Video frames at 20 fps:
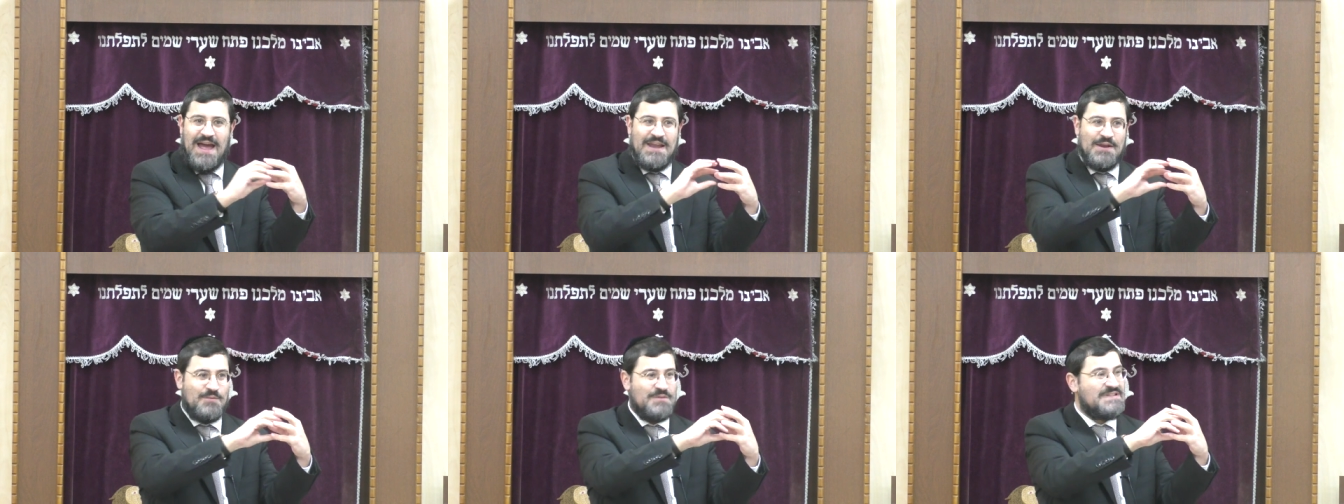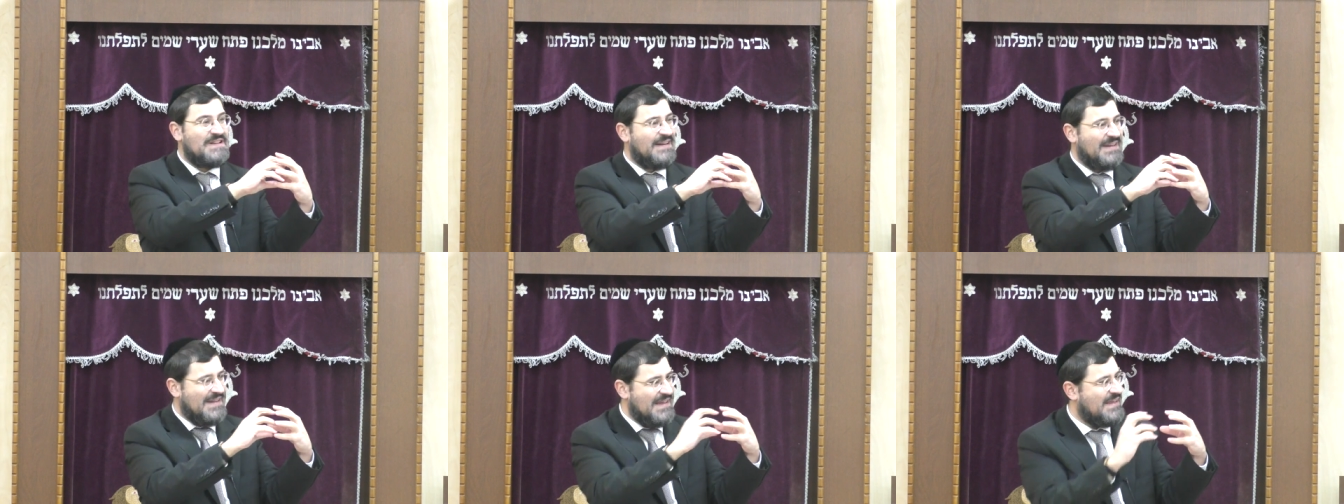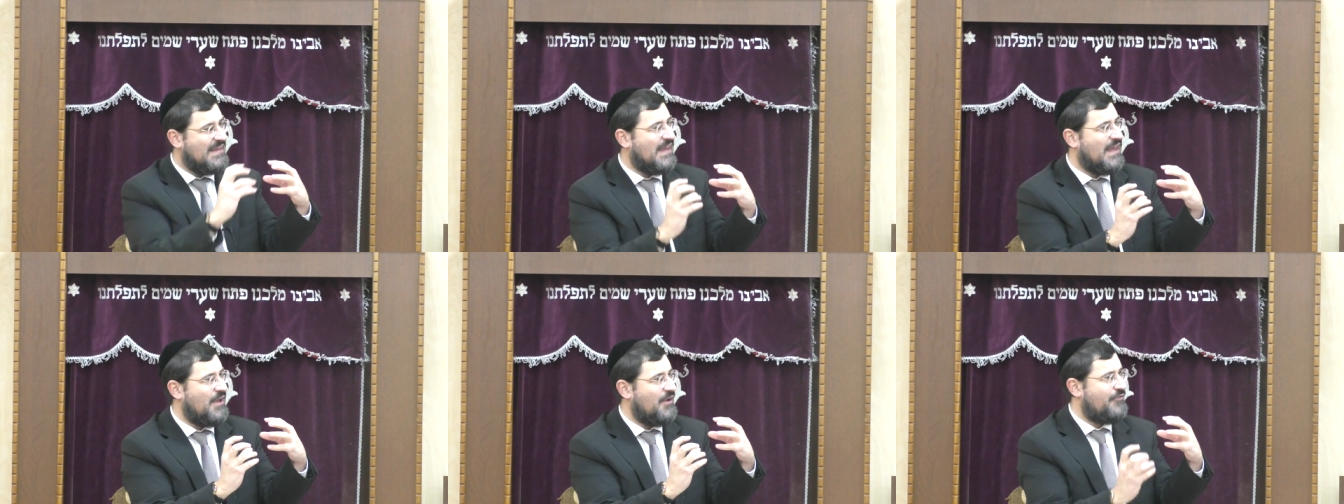and it was
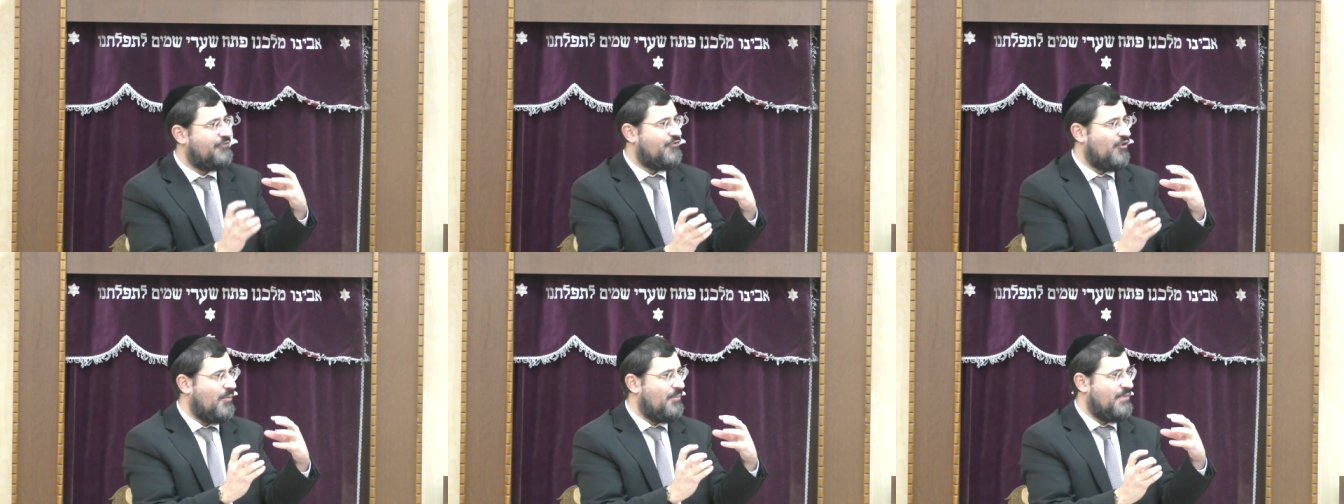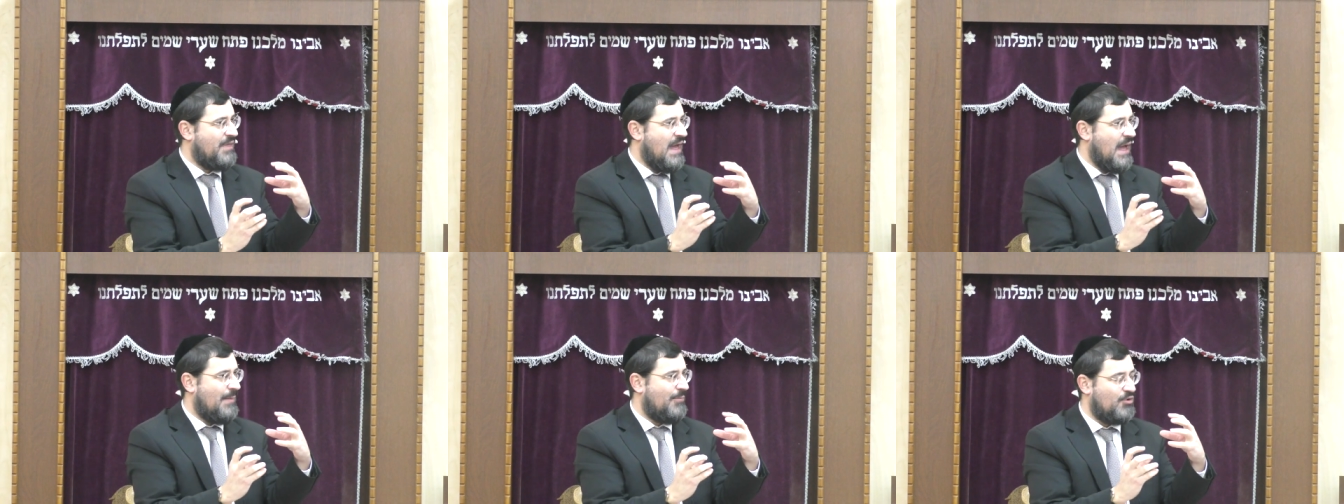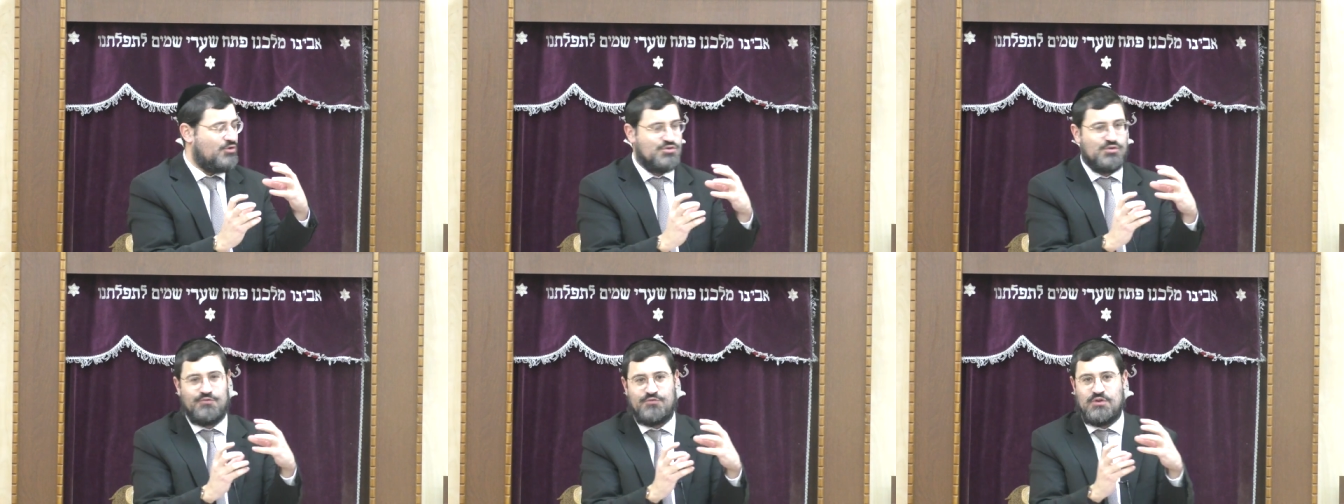leaking from there. I'm
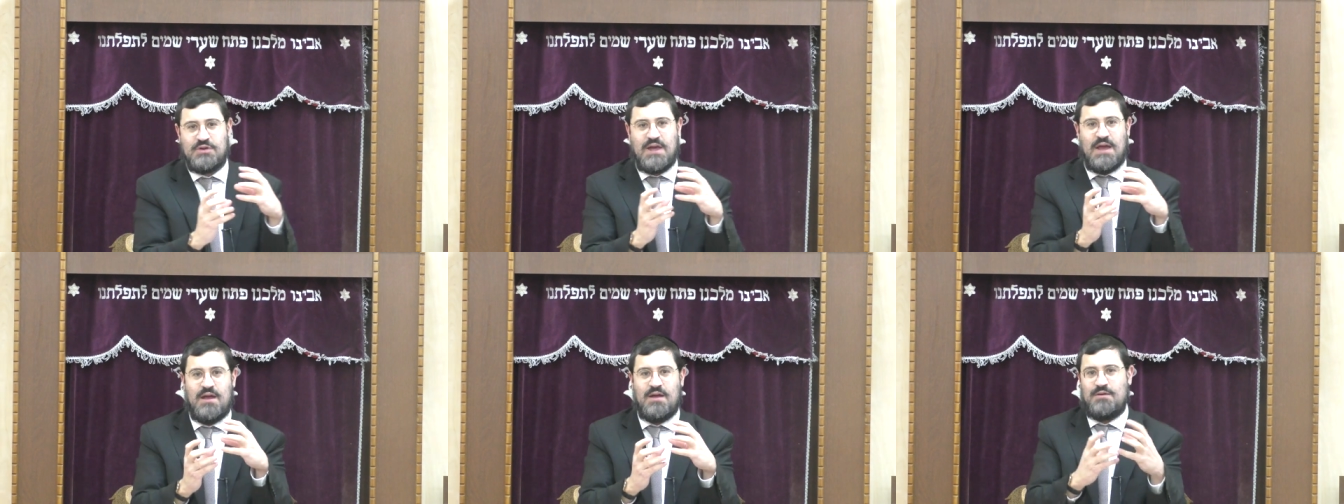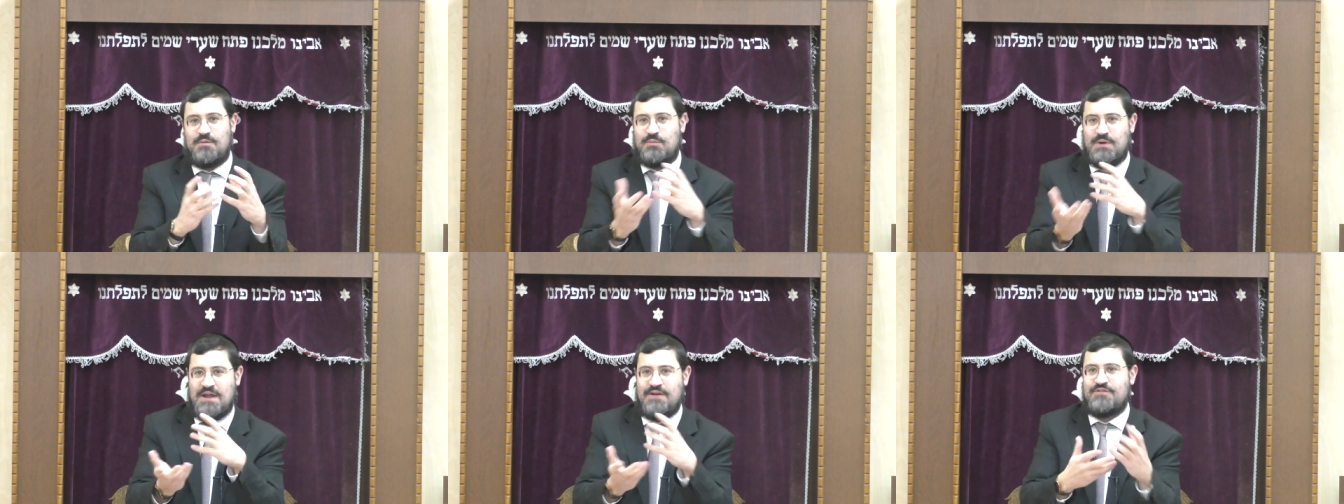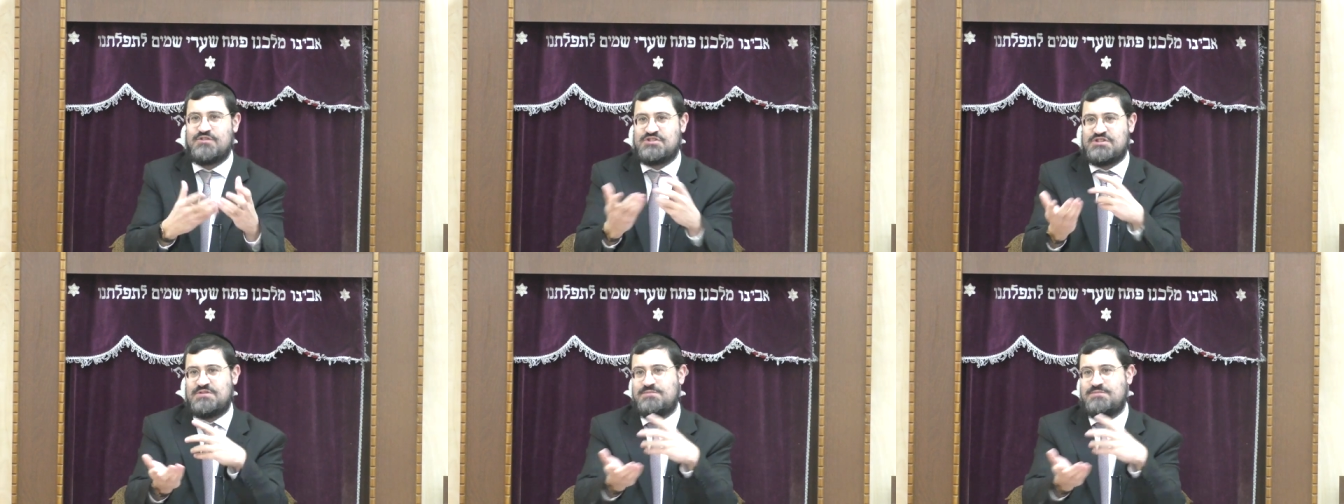not sure if you can, whatever.